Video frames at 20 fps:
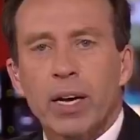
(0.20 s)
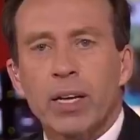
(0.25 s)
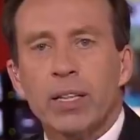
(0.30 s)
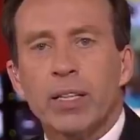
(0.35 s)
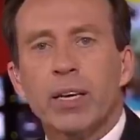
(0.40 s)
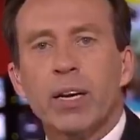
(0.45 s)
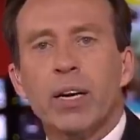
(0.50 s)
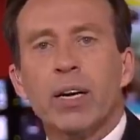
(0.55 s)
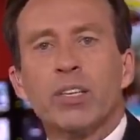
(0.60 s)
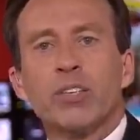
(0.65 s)

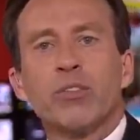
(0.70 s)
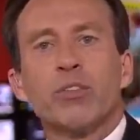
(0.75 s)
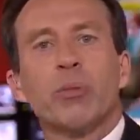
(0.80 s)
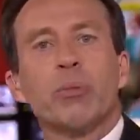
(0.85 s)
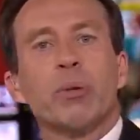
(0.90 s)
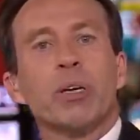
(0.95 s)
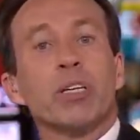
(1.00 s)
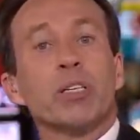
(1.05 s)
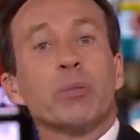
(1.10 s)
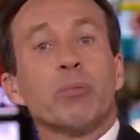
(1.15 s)
In the last
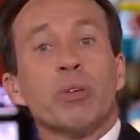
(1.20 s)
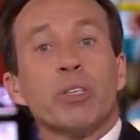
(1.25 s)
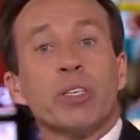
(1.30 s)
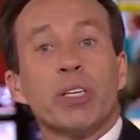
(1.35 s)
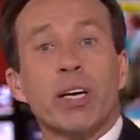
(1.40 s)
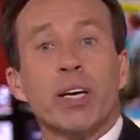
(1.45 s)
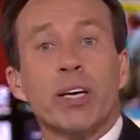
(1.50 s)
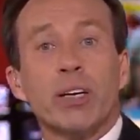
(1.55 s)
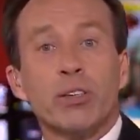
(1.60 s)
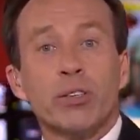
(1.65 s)
few minutes,
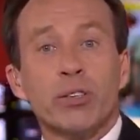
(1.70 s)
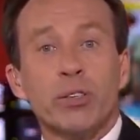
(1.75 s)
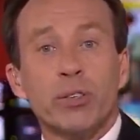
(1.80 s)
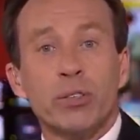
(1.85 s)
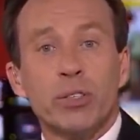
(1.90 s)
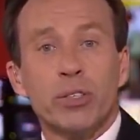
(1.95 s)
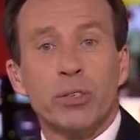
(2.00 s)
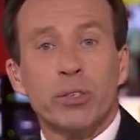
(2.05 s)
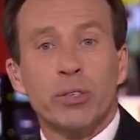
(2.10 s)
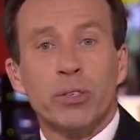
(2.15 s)
Prince
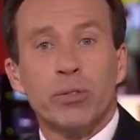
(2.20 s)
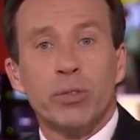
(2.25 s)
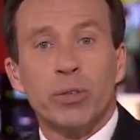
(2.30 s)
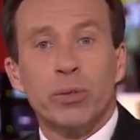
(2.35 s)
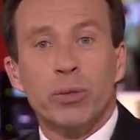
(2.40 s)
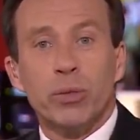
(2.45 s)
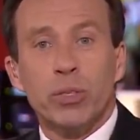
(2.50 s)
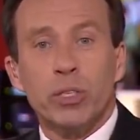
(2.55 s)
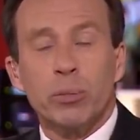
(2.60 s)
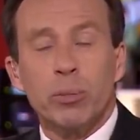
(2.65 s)
Andrew, Duke of
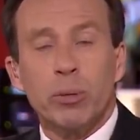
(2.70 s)
York,